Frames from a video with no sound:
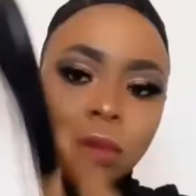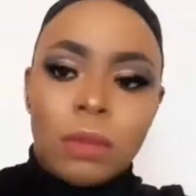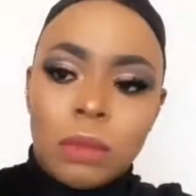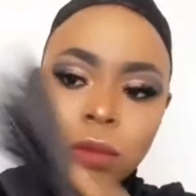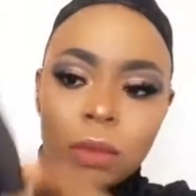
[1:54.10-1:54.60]

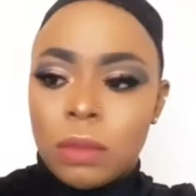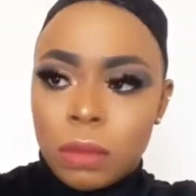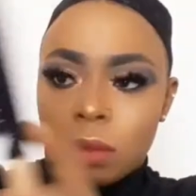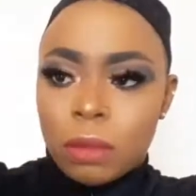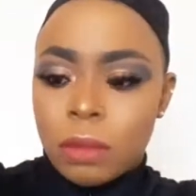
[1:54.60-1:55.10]

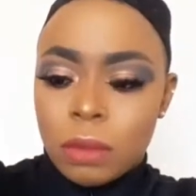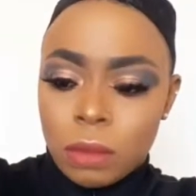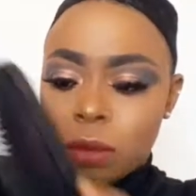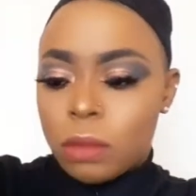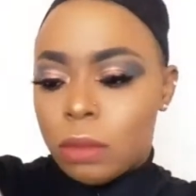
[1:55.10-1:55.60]

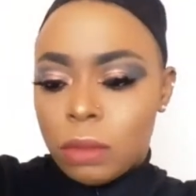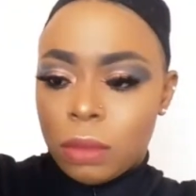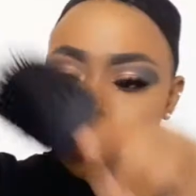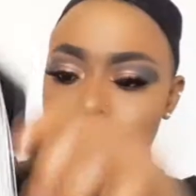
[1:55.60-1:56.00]
Nothing is said.